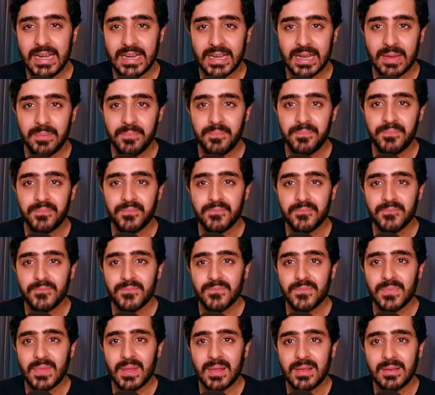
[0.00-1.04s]
time.
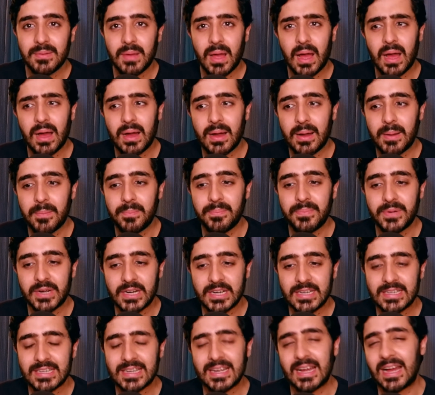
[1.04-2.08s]

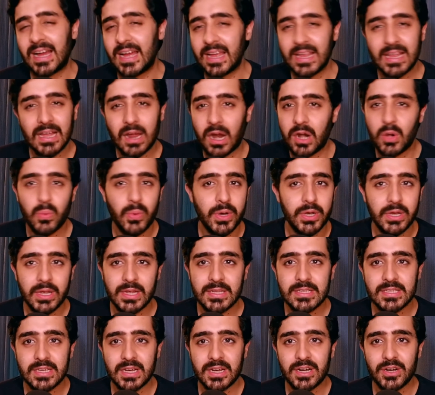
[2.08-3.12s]
But I can't wait to
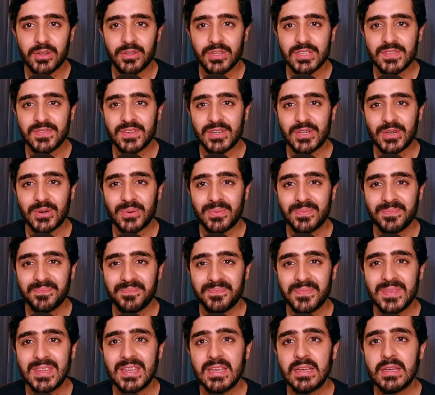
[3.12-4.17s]
get started on this video.
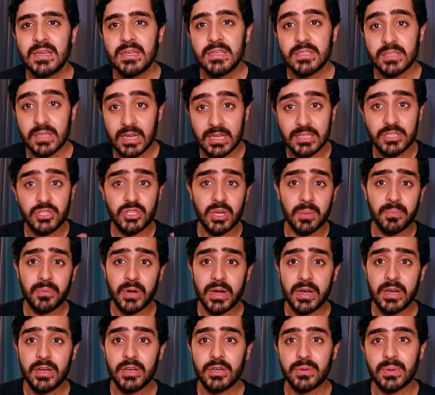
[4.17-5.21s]
So let's jump
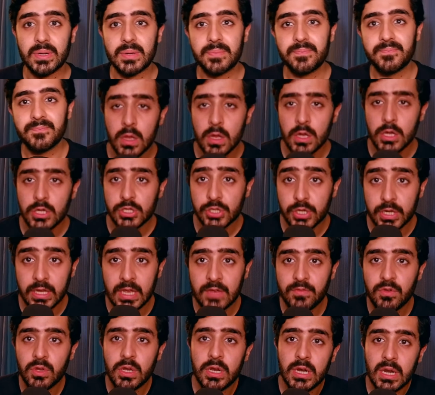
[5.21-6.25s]
right into it. So to
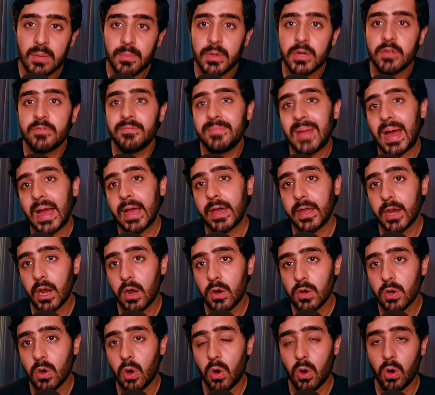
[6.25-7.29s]
give you a little bit of
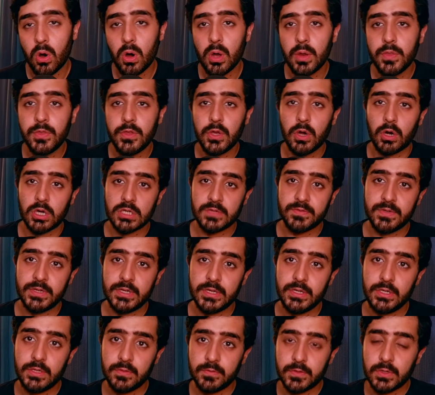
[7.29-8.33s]
background on the Oxford
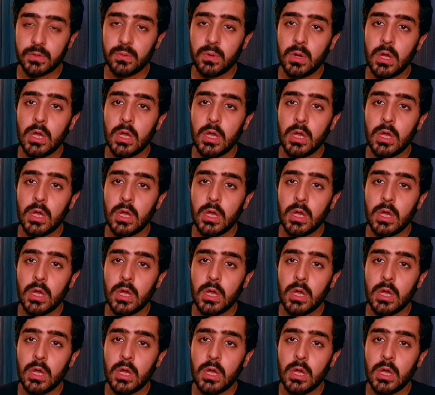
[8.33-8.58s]
interview,